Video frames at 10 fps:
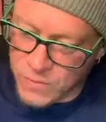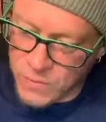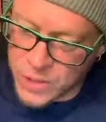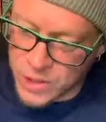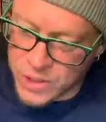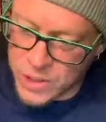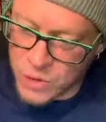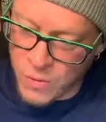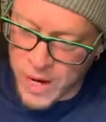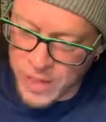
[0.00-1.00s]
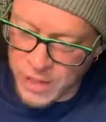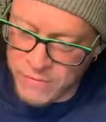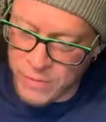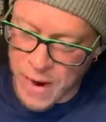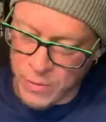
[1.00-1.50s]
resulted directly
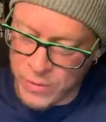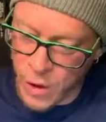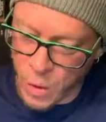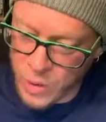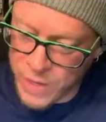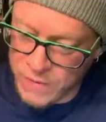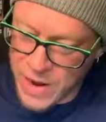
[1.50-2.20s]
from our withholding of